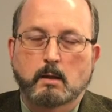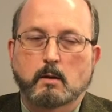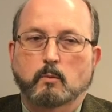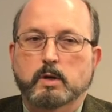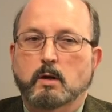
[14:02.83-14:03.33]

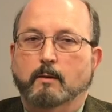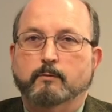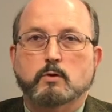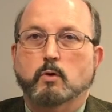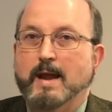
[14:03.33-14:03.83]
We
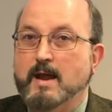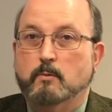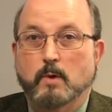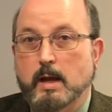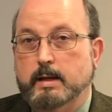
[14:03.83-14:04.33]
offered grant
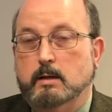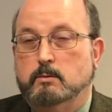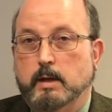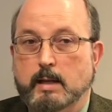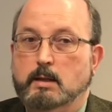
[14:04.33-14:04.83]
writing
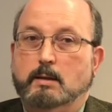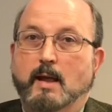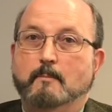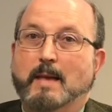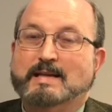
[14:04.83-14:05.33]
training. I did
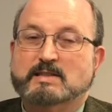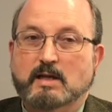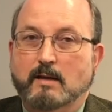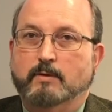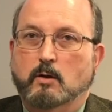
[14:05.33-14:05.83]
that
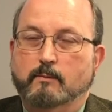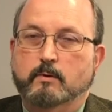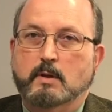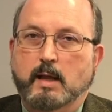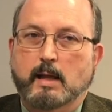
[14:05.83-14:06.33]
myself. I
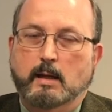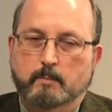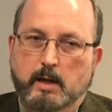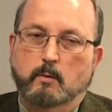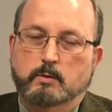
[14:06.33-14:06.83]
offered that. I
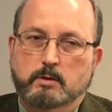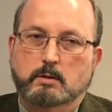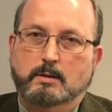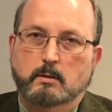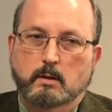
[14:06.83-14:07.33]
mean, I was
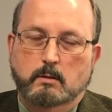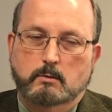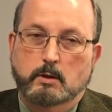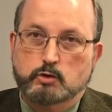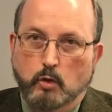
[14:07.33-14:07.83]

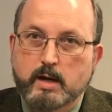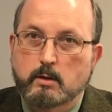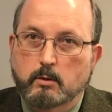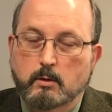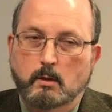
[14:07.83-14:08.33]
the
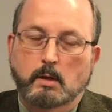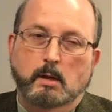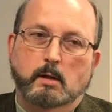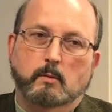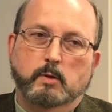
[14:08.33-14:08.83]
trainer,
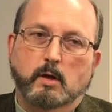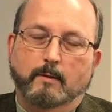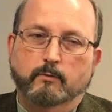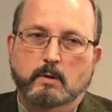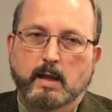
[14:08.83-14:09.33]
and we
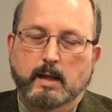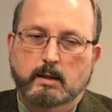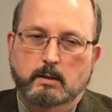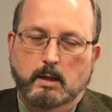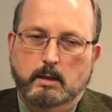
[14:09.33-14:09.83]
offered that
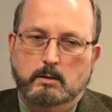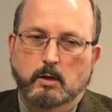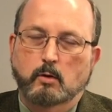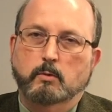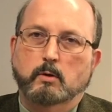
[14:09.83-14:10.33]
in
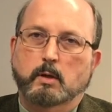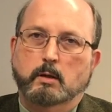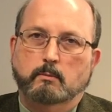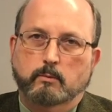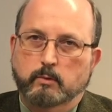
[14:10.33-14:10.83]
October
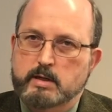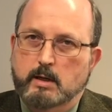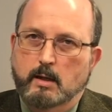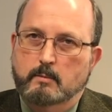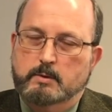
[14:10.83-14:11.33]
and 3
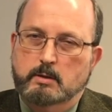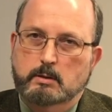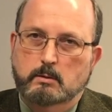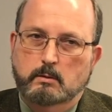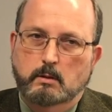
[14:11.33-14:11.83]
times
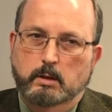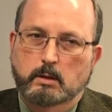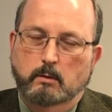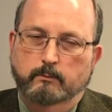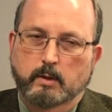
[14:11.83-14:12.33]
in
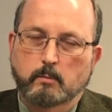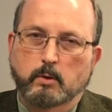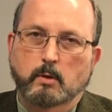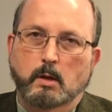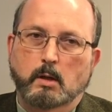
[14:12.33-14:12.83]
November